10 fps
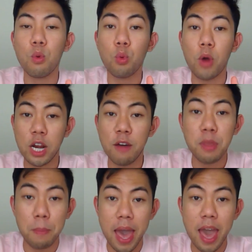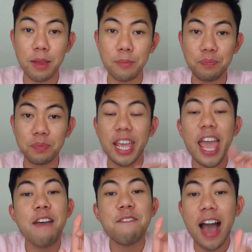Right off the bat,
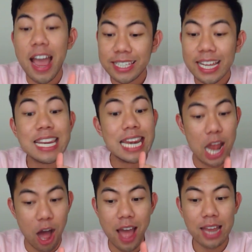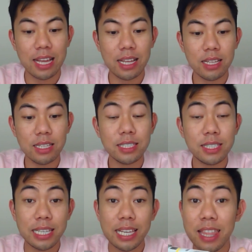if I did not
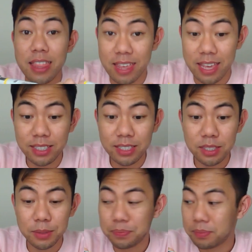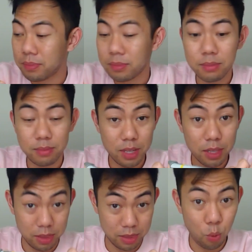see this,
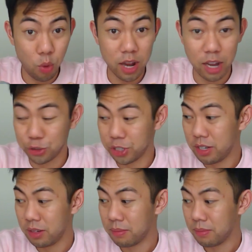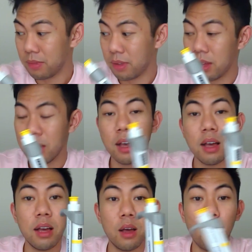the 100,
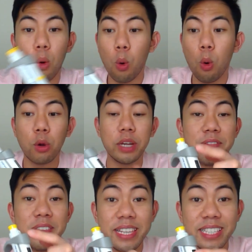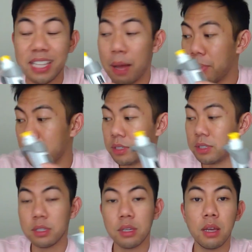or even these
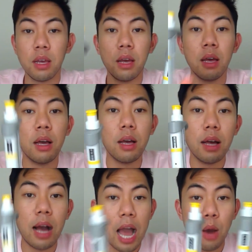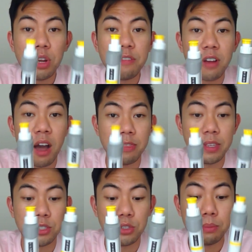numbers, I would have gotten
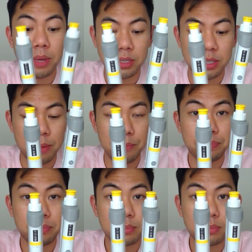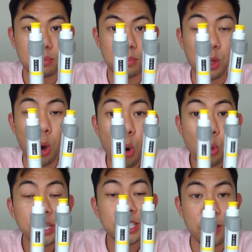these two mixed up. The
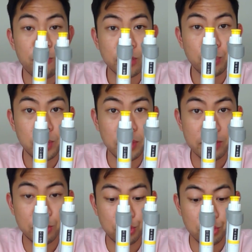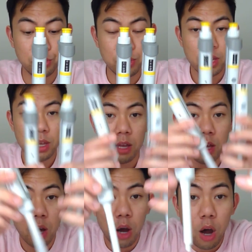only difference between these two
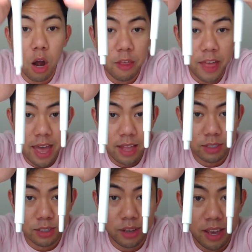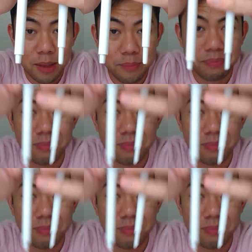are the ends, okay?